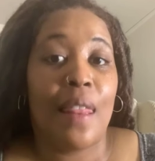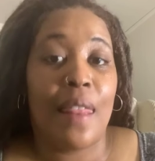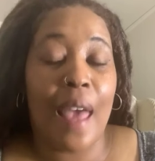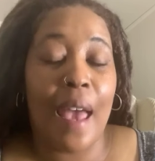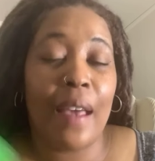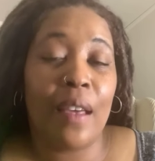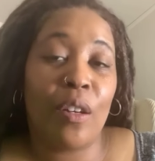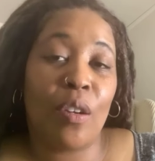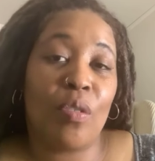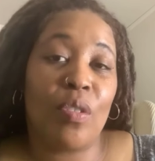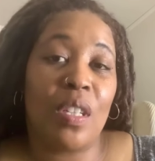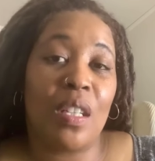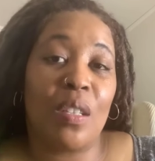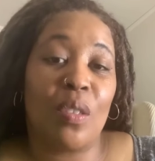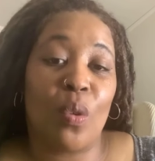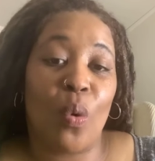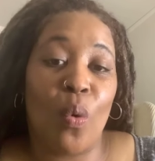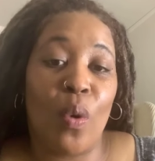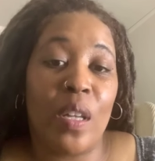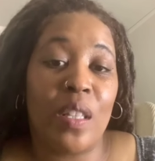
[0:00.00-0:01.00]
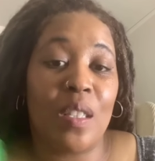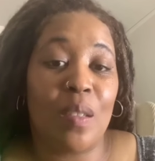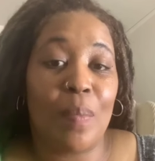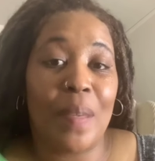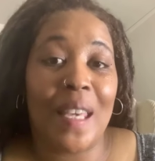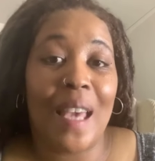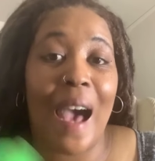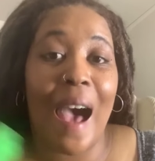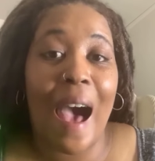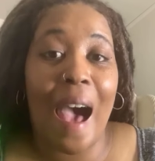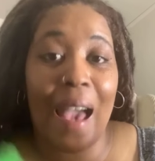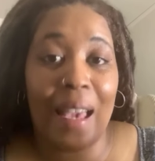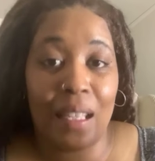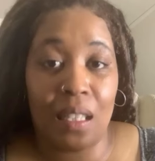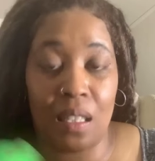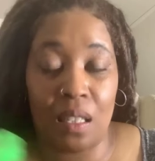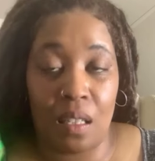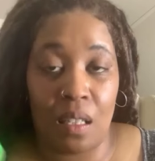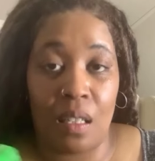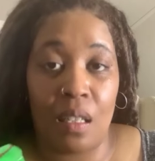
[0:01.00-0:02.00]
that energy is going to be
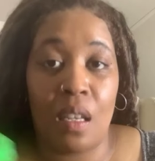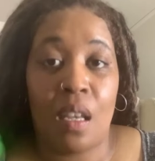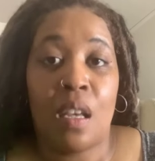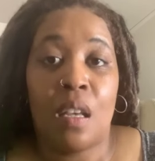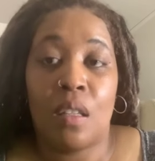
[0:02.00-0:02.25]
heightened.